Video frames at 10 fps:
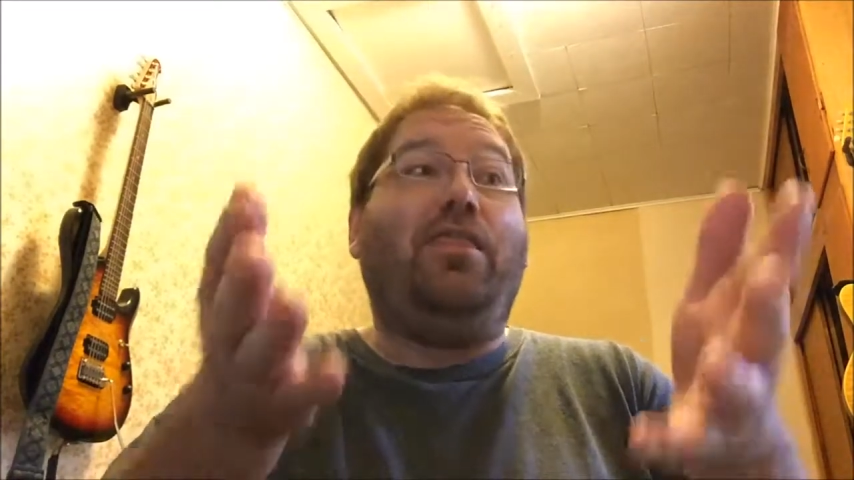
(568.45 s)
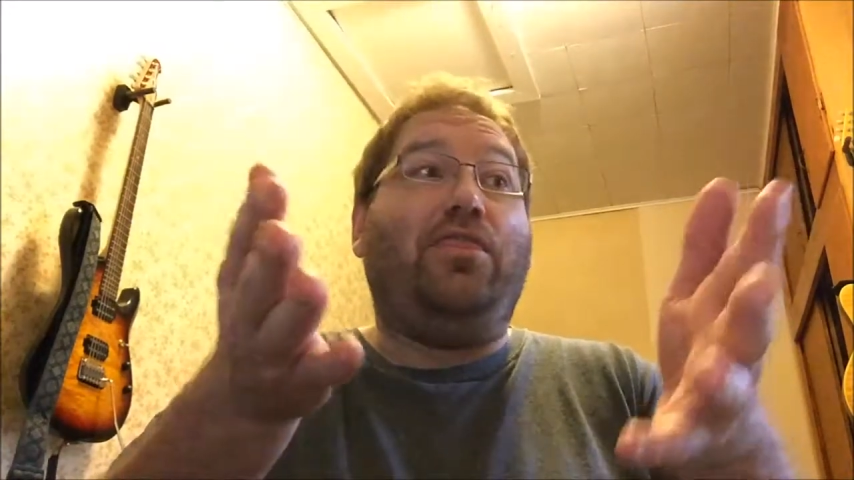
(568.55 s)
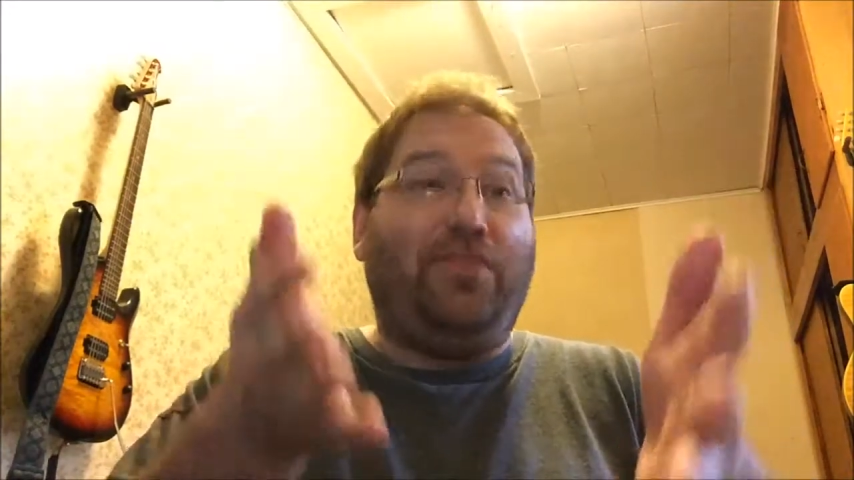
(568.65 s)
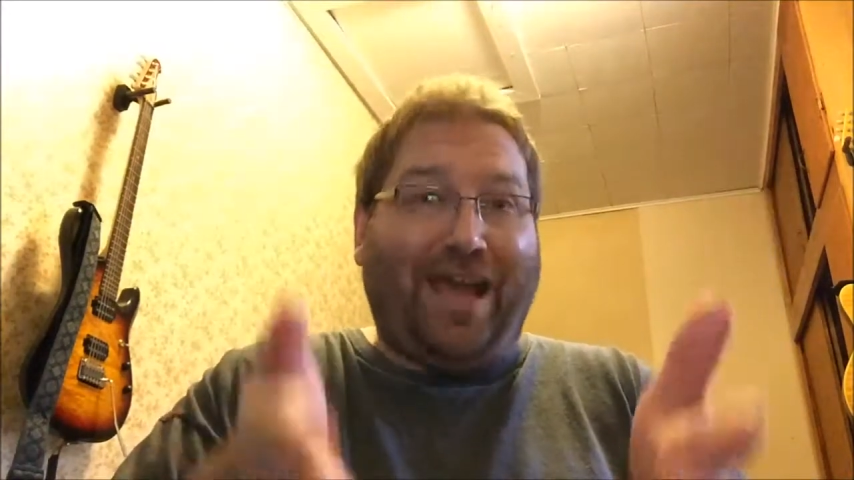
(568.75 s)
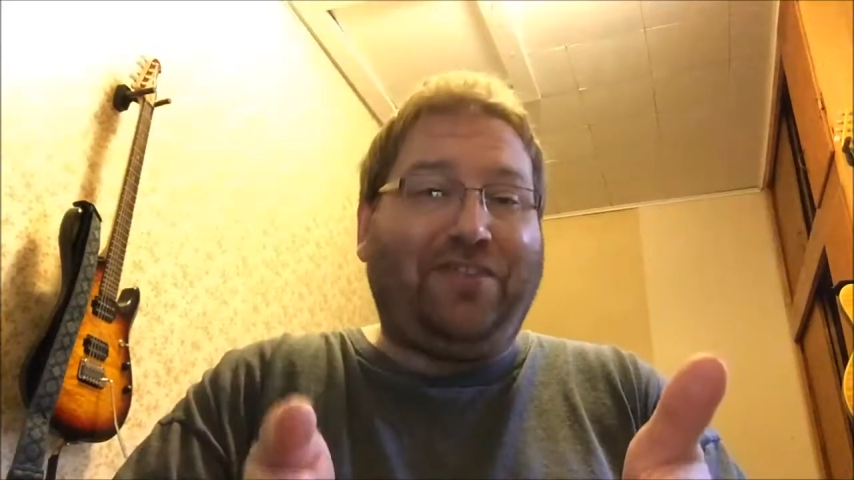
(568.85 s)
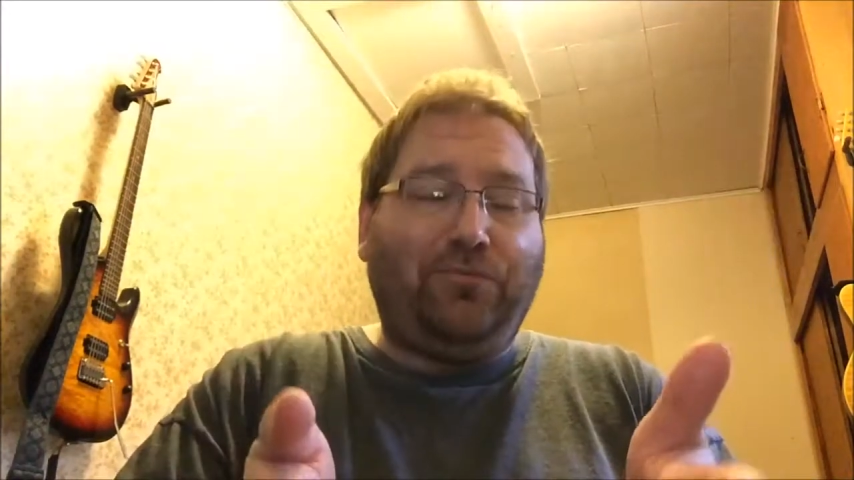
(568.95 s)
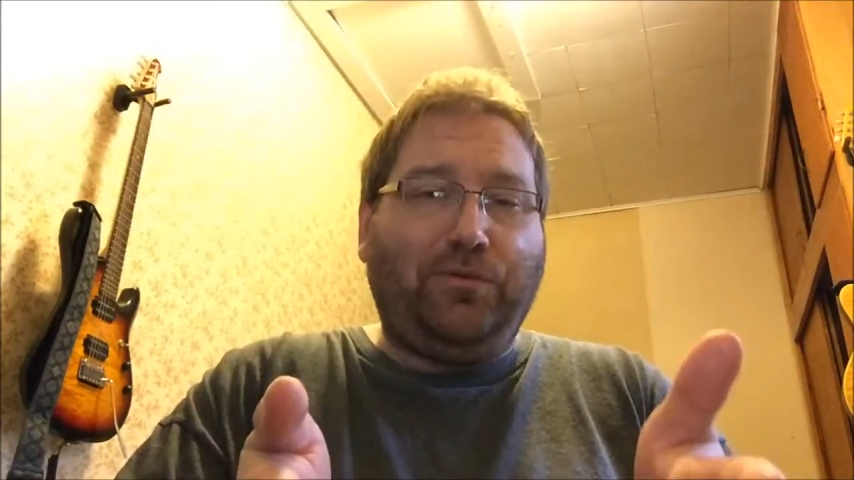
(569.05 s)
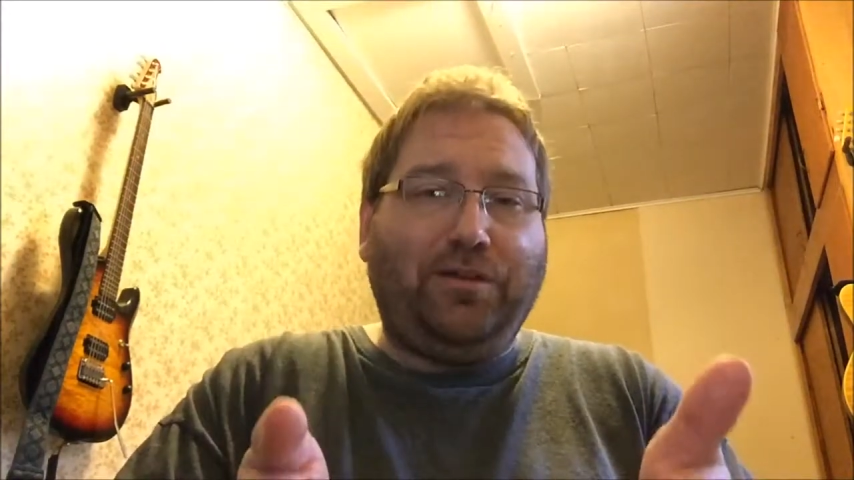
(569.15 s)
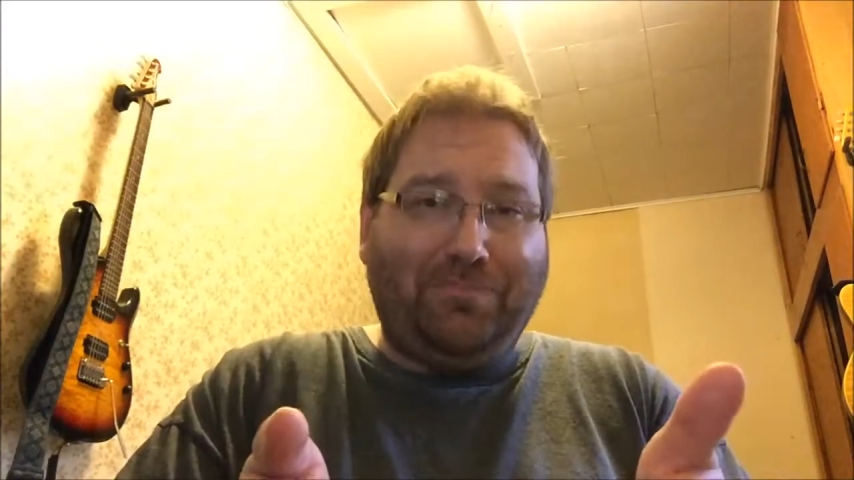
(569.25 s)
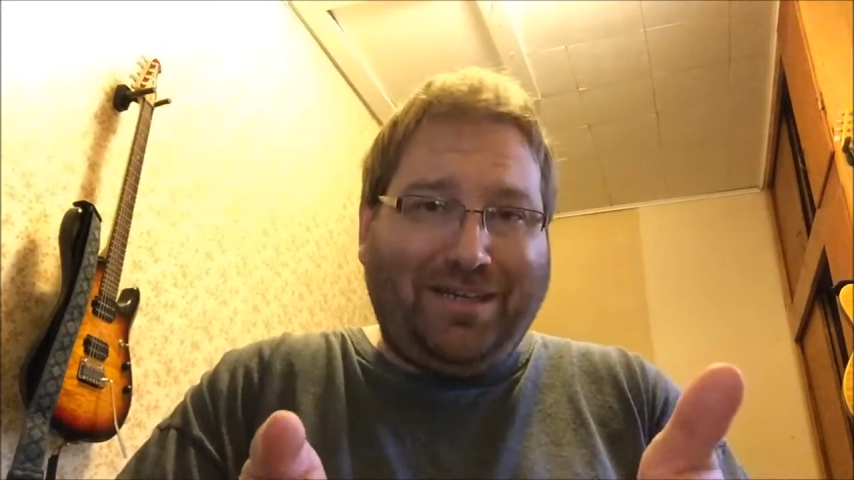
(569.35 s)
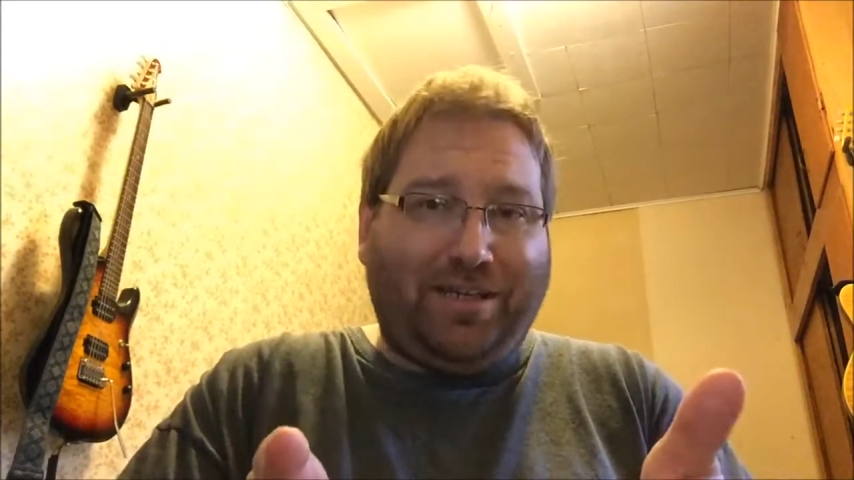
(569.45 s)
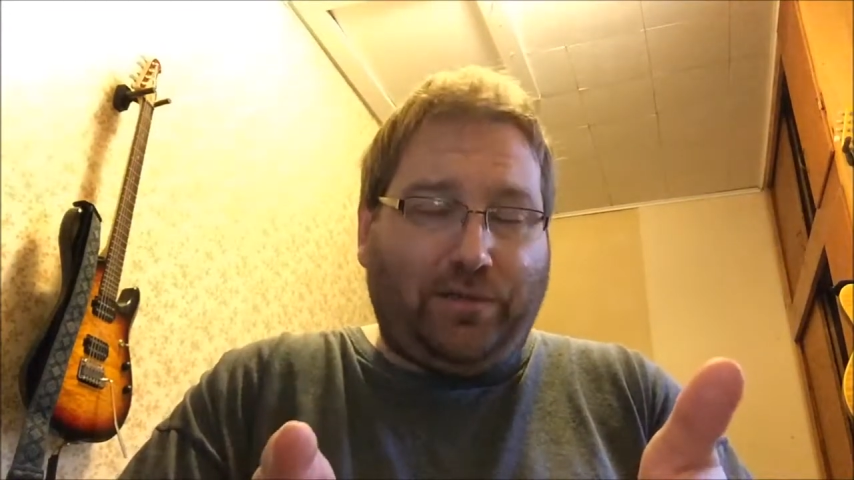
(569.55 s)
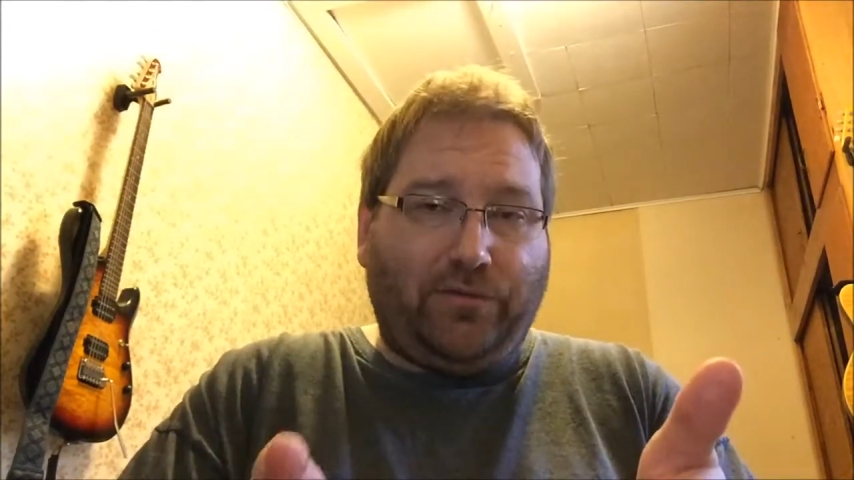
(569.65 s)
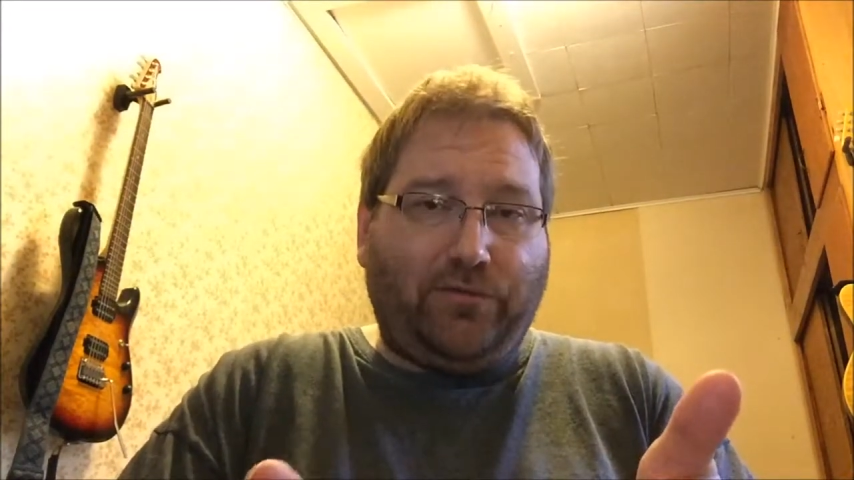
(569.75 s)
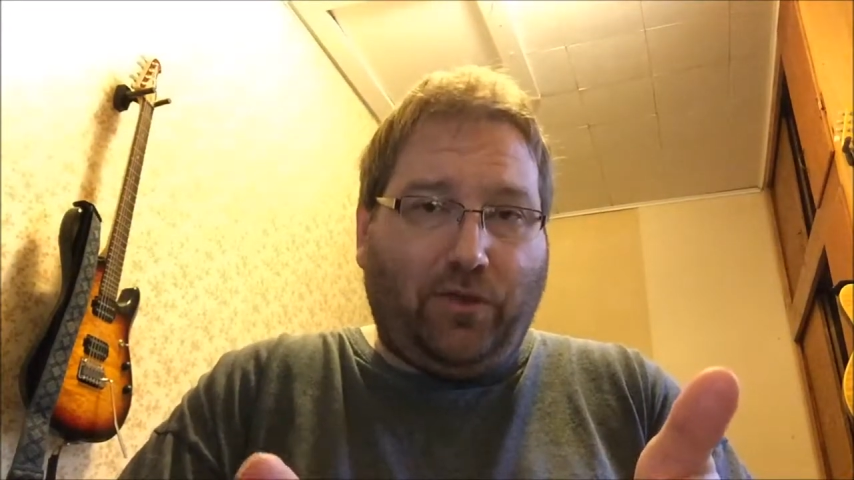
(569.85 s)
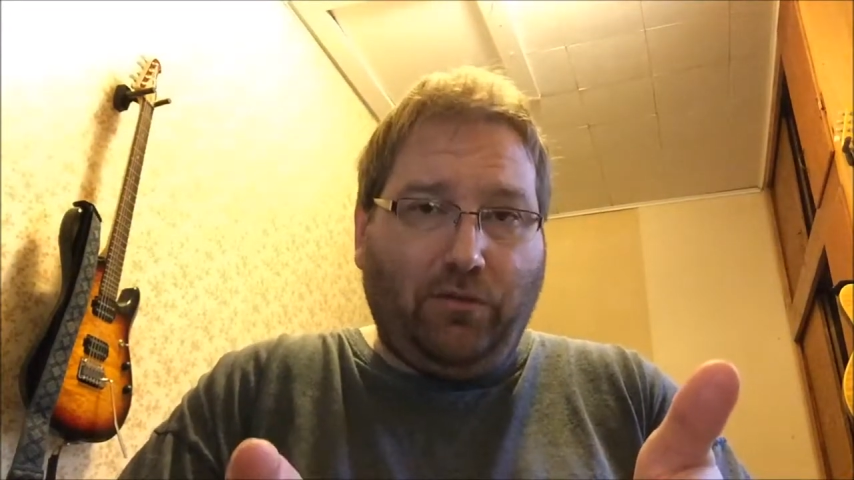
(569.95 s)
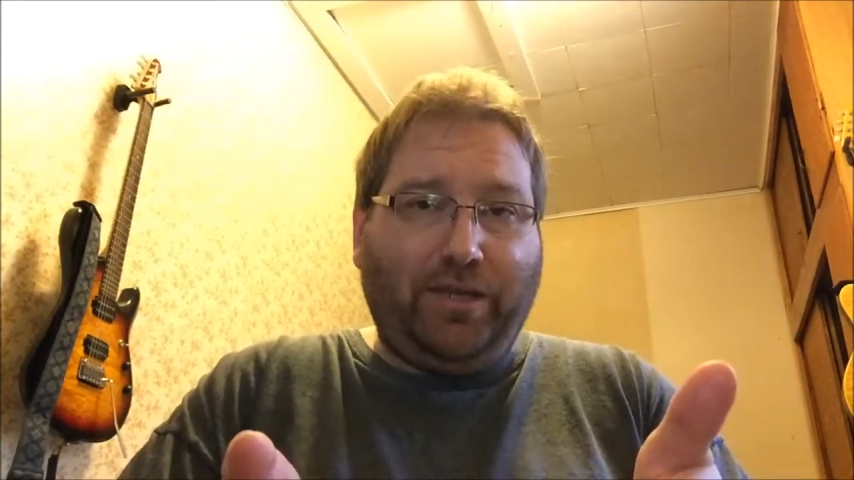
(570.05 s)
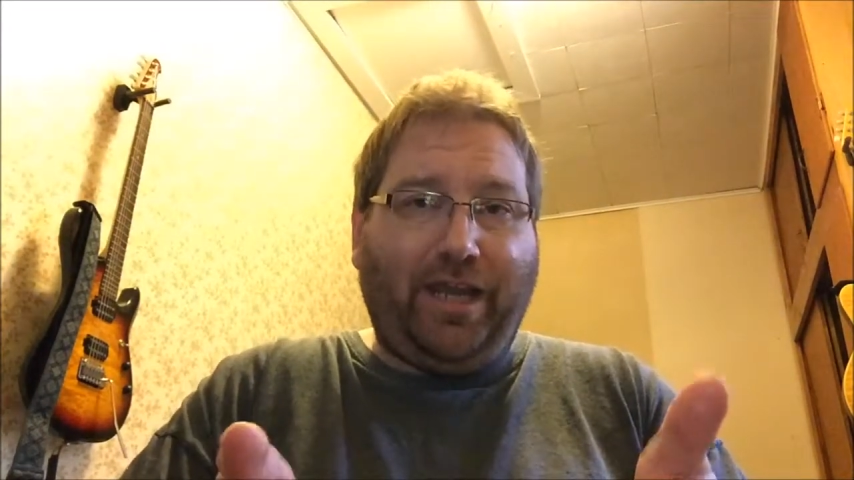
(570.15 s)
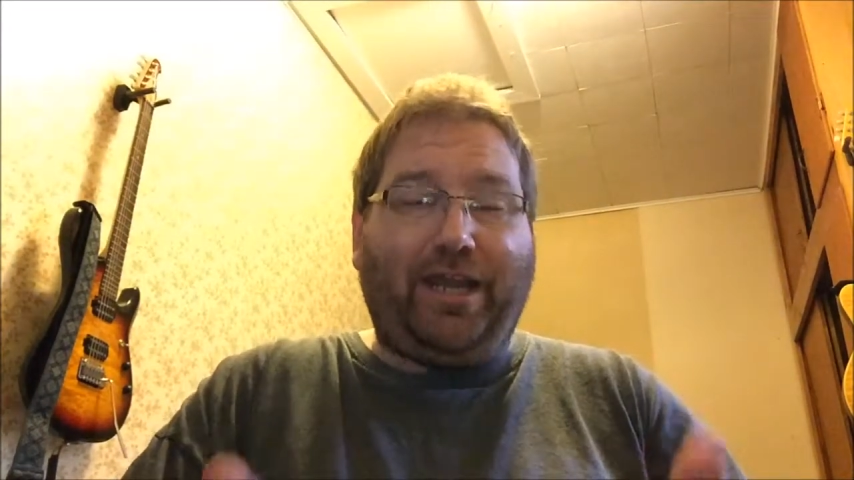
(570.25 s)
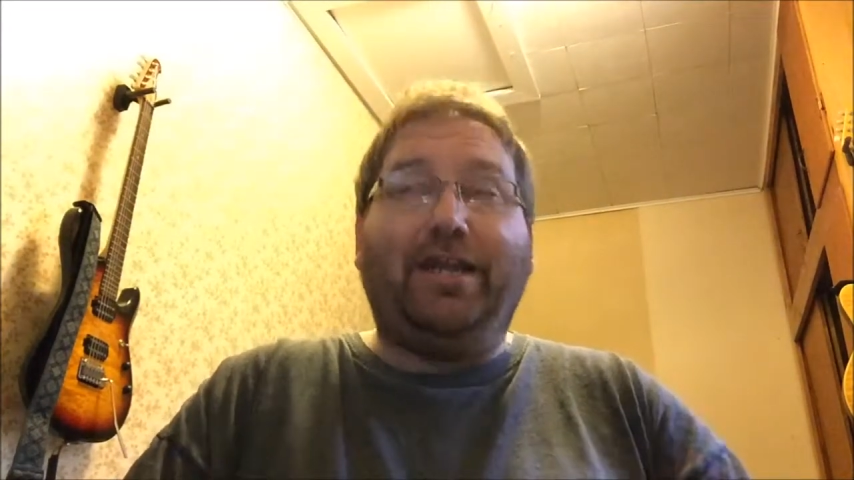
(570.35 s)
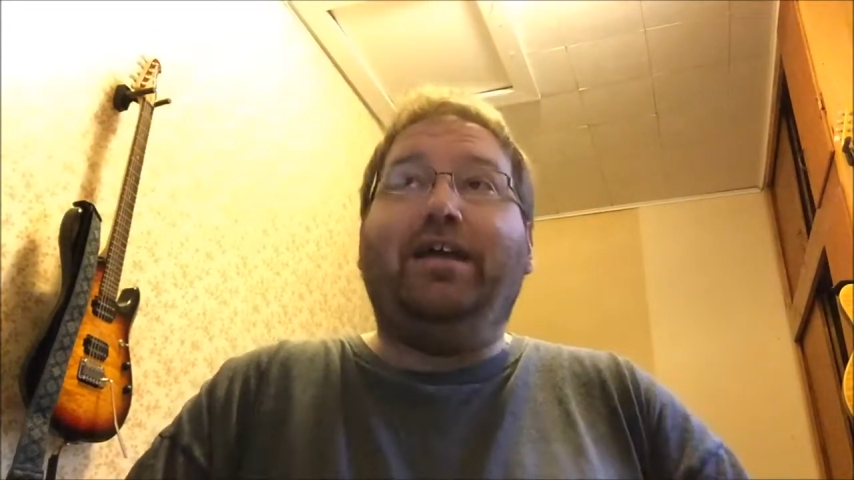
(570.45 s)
that's what it means. Okay.